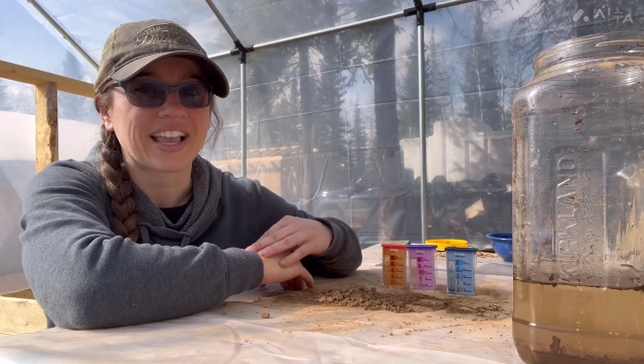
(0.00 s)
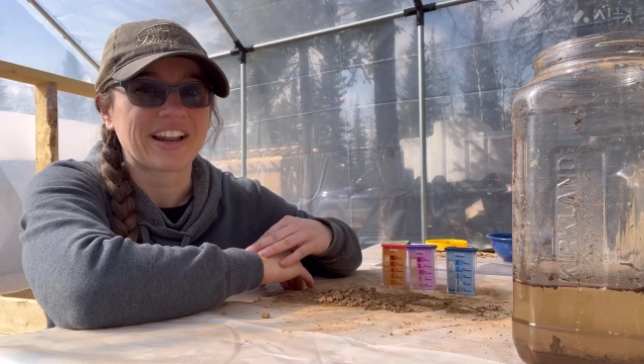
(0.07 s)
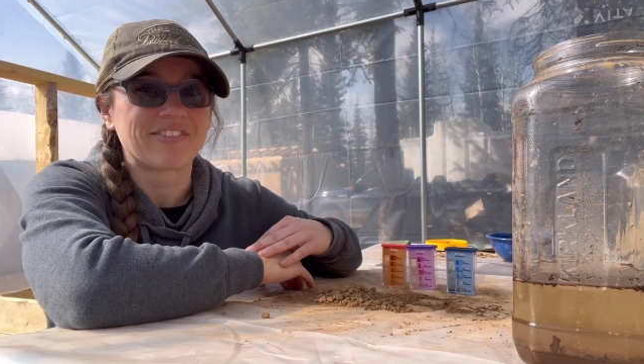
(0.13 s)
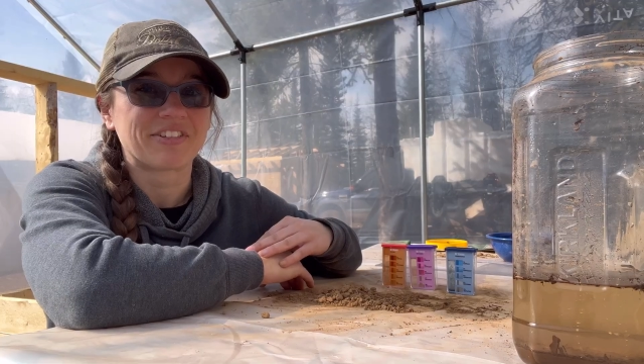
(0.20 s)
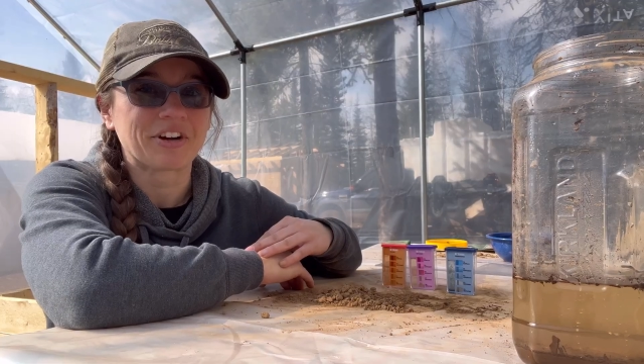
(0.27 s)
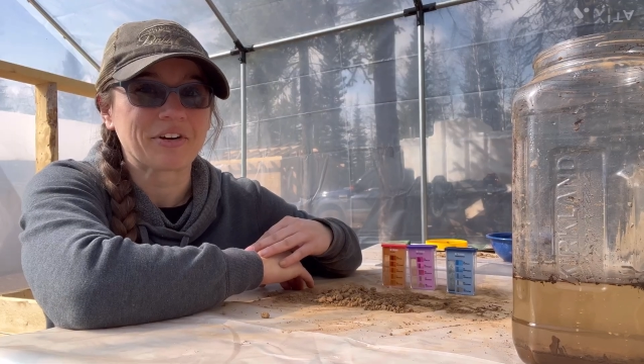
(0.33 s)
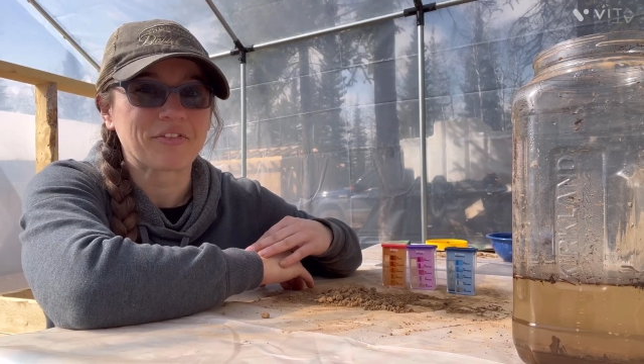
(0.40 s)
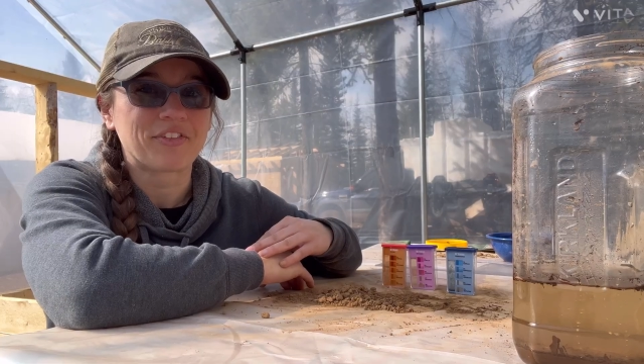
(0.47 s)
and
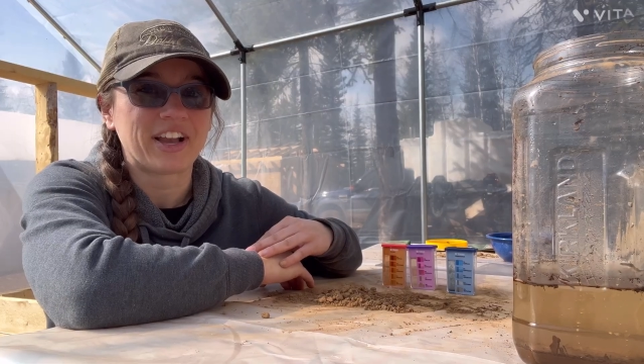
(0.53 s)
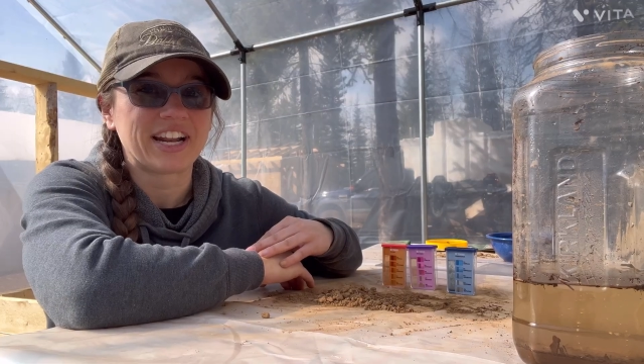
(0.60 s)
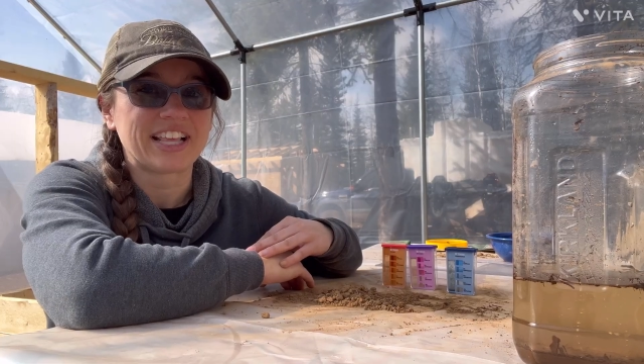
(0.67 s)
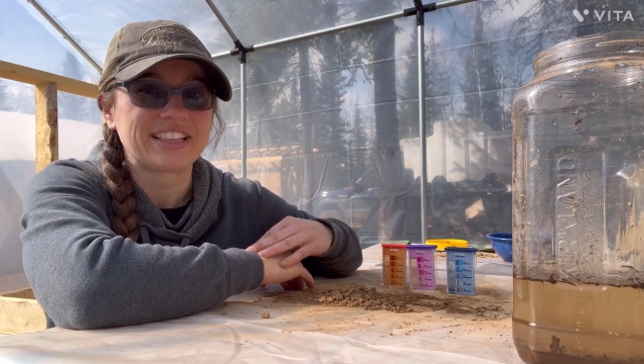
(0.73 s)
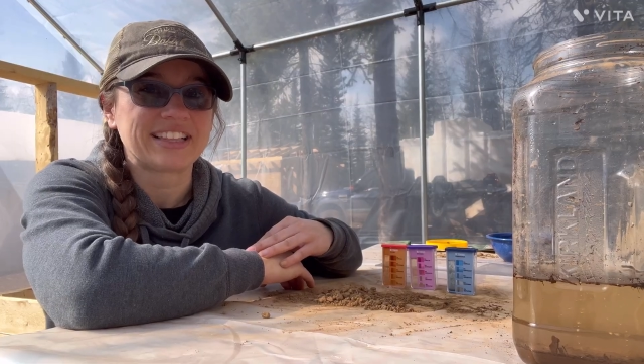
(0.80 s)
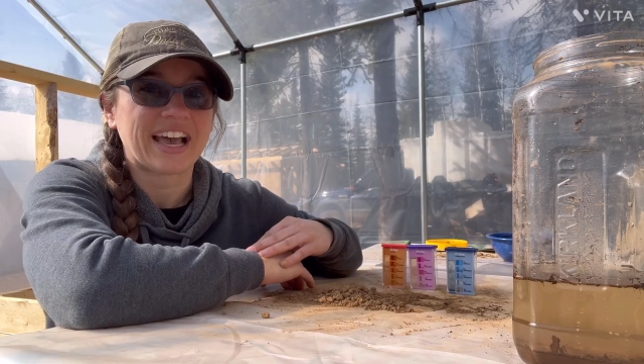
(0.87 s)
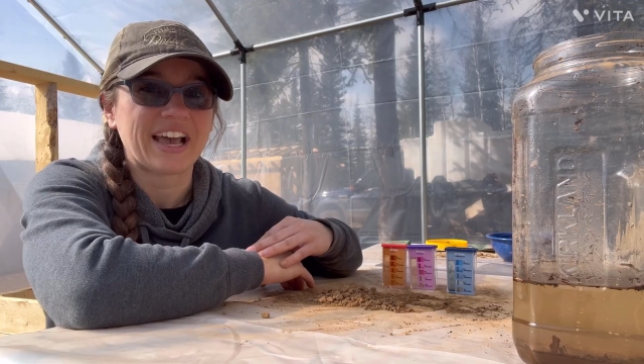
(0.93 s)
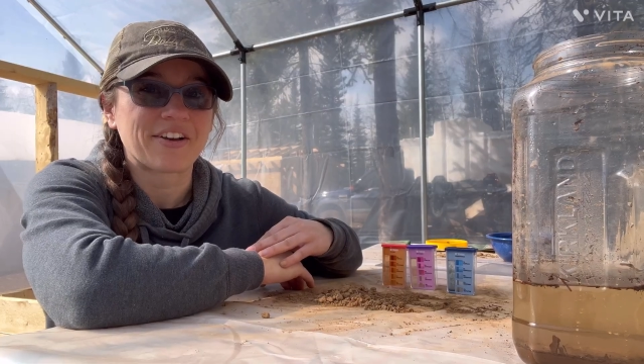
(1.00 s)
we were
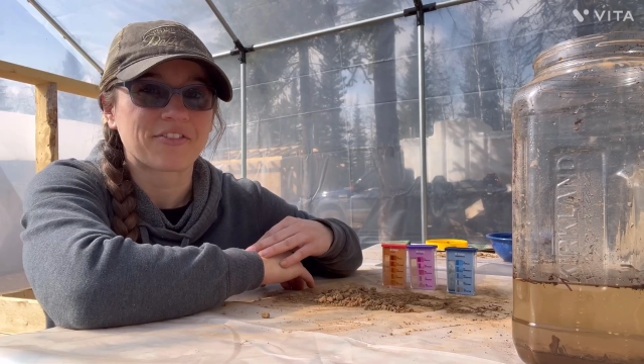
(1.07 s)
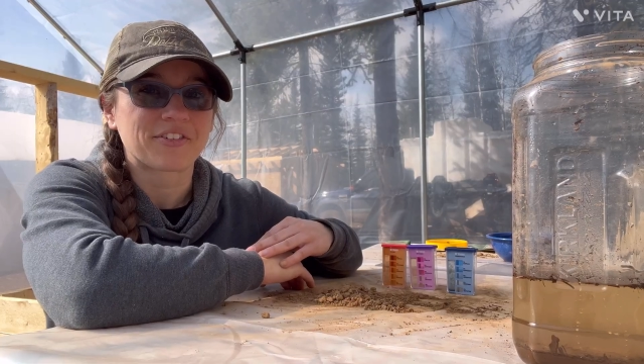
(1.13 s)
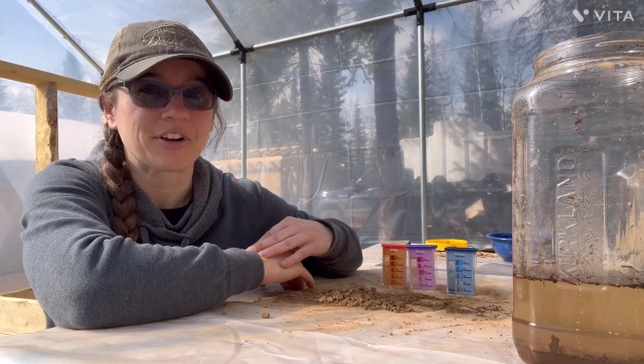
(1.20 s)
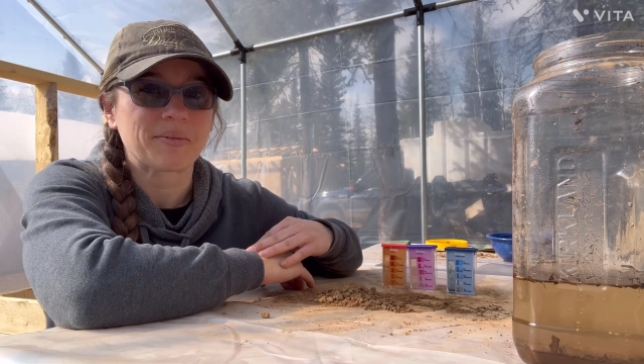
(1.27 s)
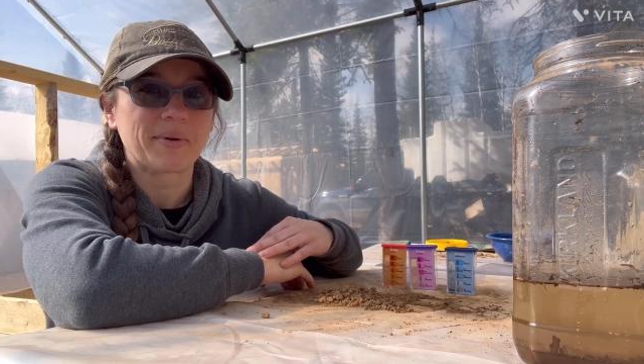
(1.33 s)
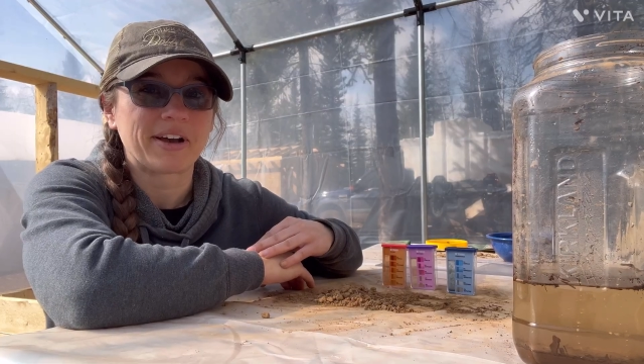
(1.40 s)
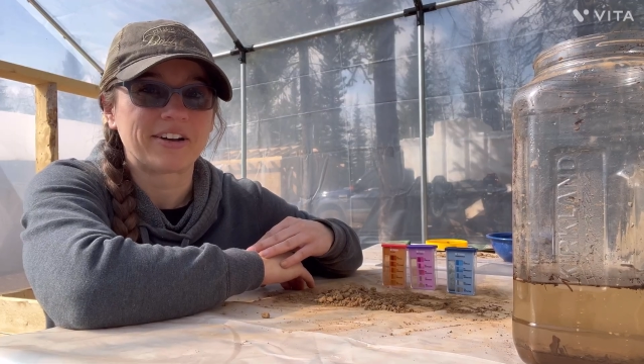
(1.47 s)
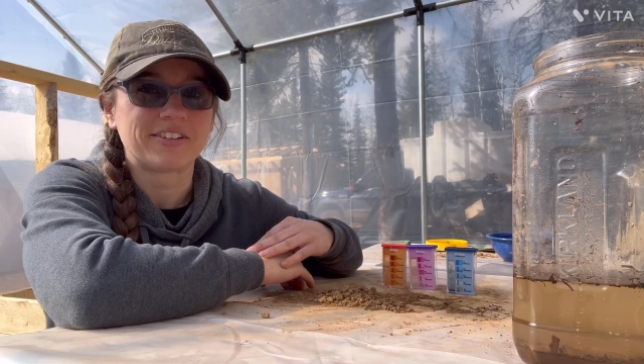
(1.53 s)
fighting that for
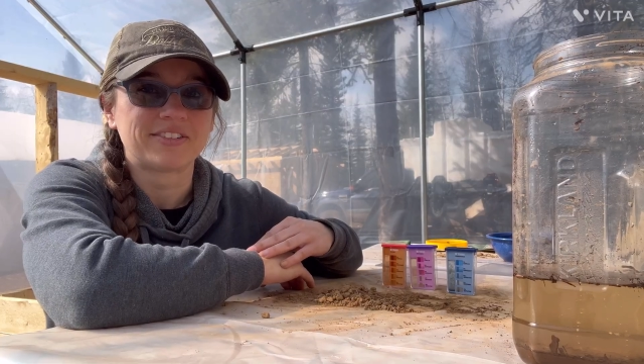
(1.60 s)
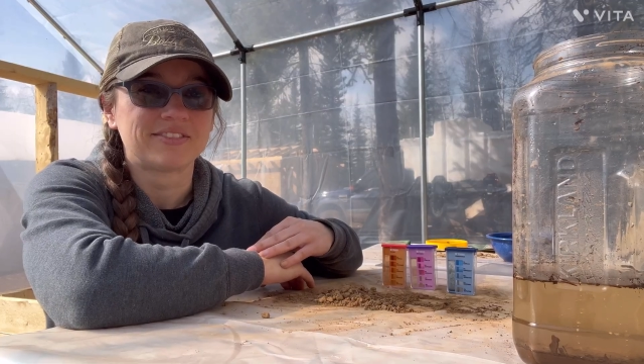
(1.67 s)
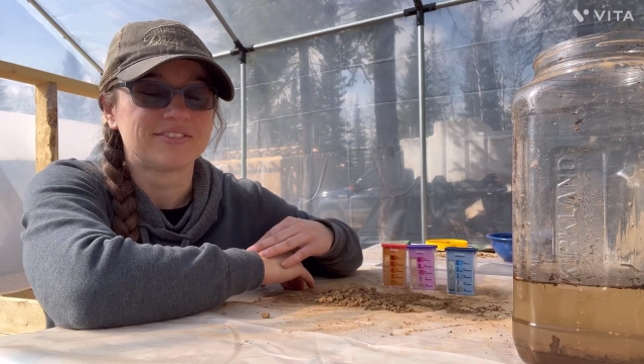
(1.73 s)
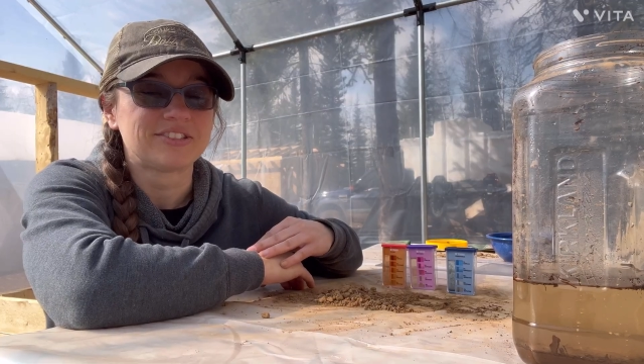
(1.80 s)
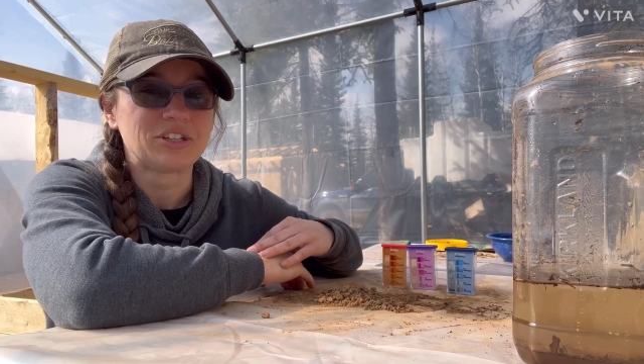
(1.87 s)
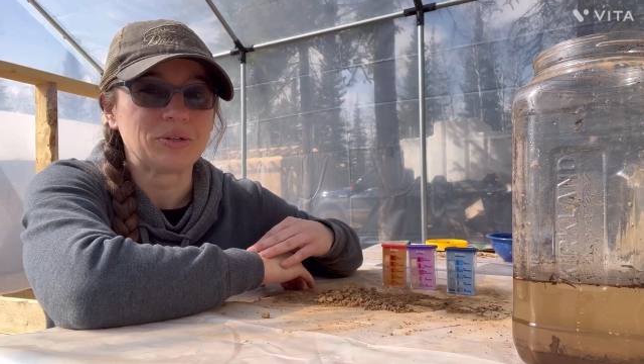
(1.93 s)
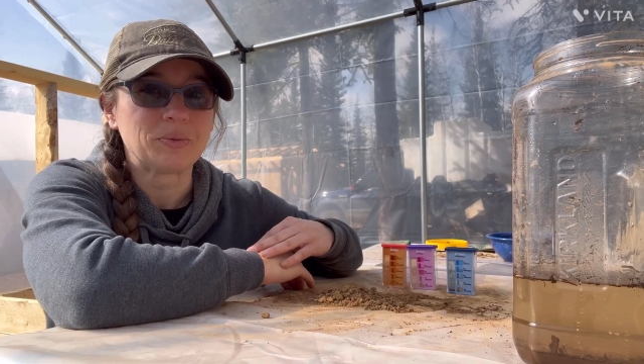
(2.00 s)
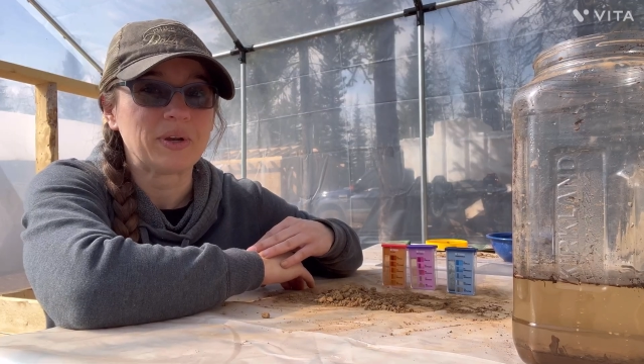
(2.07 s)
about
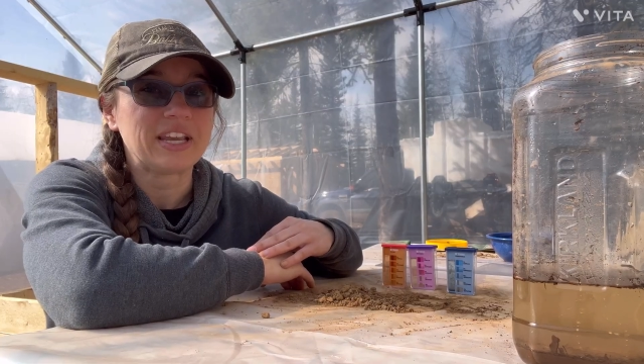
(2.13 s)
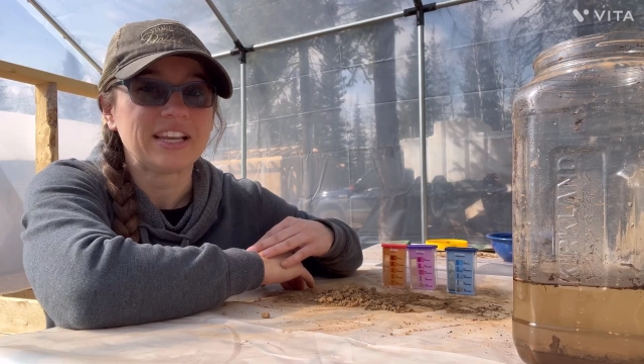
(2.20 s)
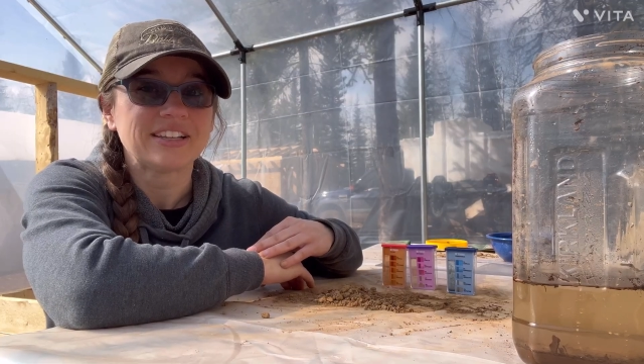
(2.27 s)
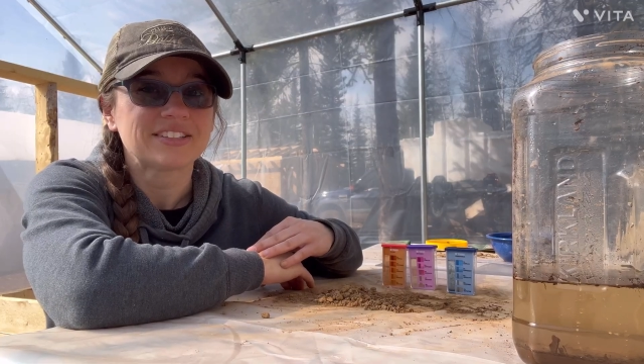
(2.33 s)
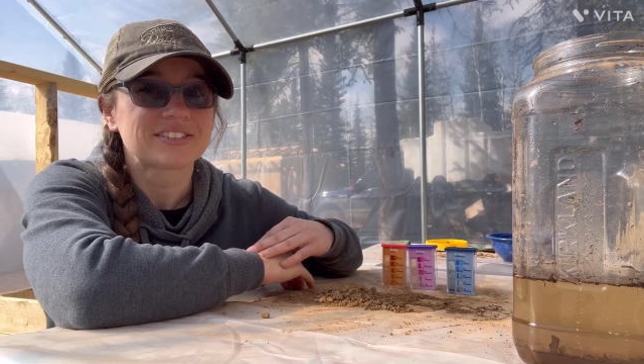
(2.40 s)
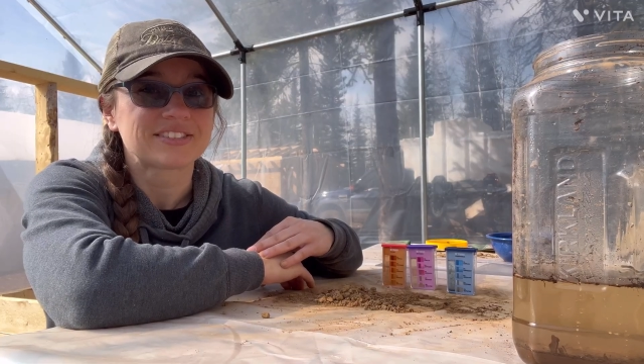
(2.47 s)
two weeks.